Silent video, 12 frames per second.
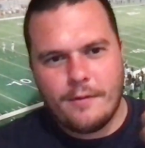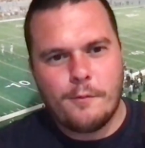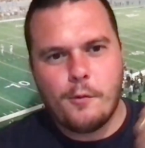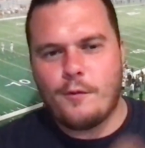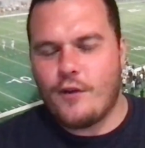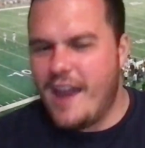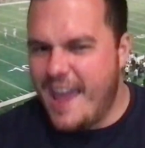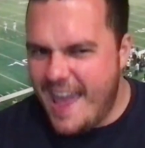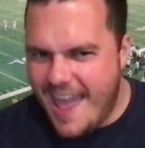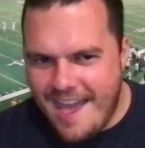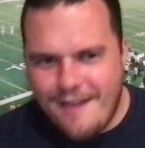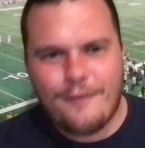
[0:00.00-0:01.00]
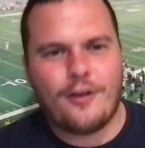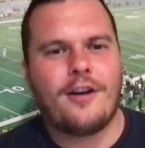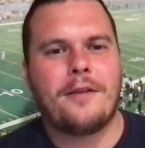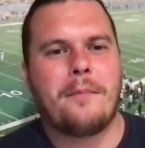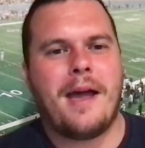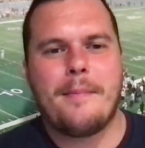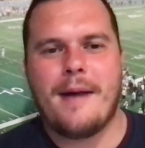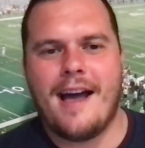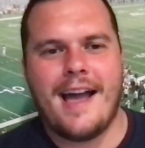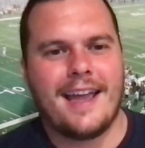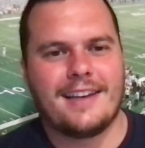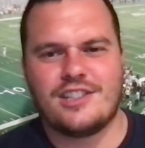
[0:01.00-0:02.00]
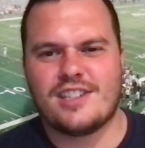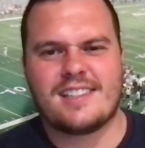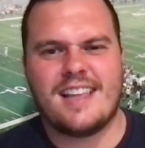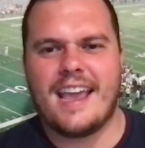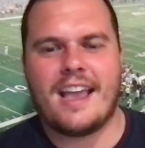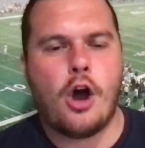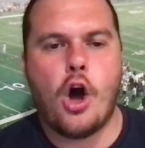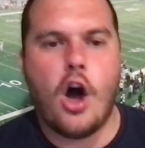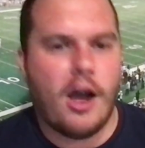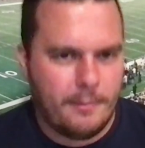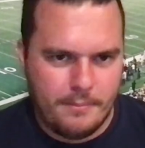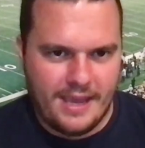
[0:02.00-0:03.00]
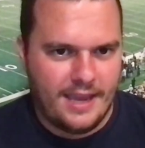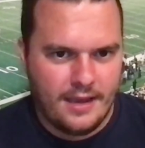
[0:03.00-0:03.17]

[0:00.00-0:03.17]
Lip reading: will forever in my mind just like haunt me.